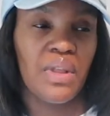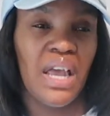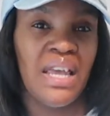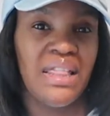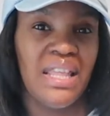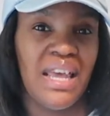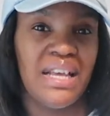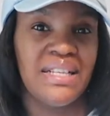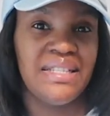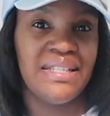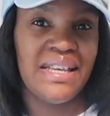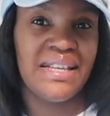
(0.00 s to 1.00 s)
then
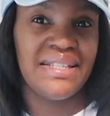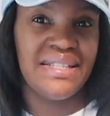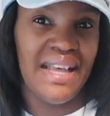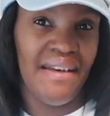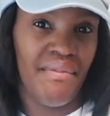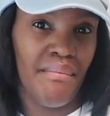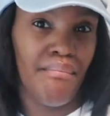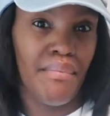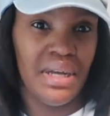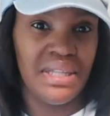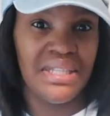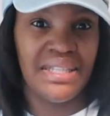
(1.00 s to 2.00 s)
6-7
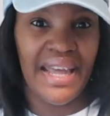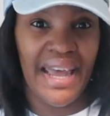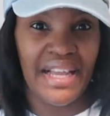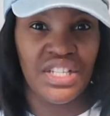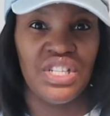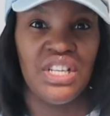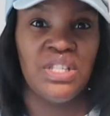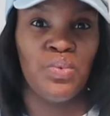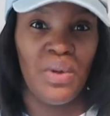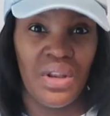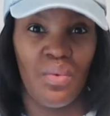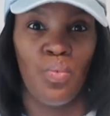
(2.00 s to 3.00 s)
month stage is
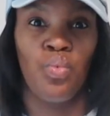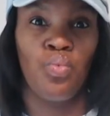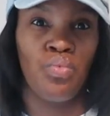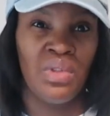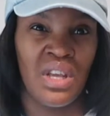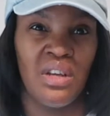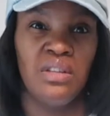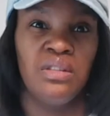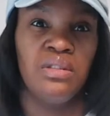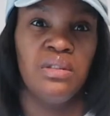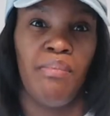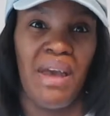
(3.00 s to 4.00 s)
when
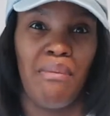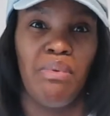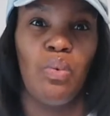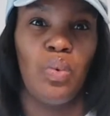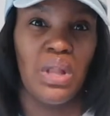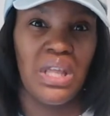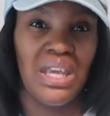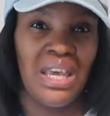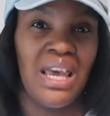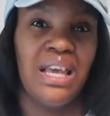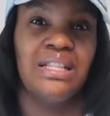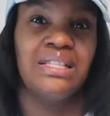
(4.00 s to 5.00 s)
the baby really
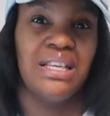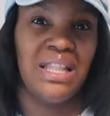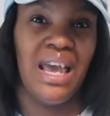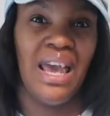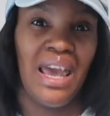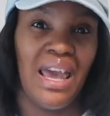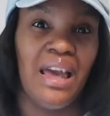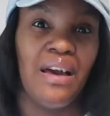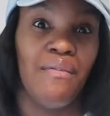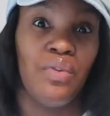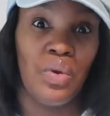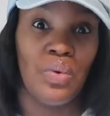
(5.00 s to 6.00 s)
get into the hang
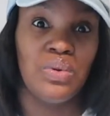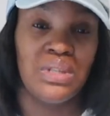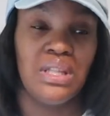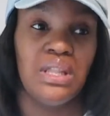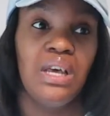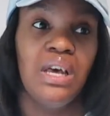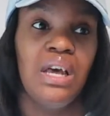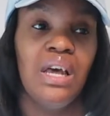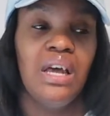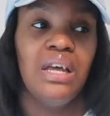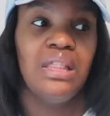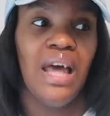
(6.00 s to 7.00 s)
of using
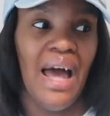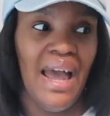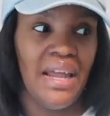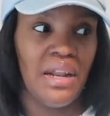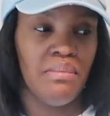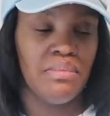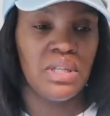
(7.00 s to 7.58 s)
the items.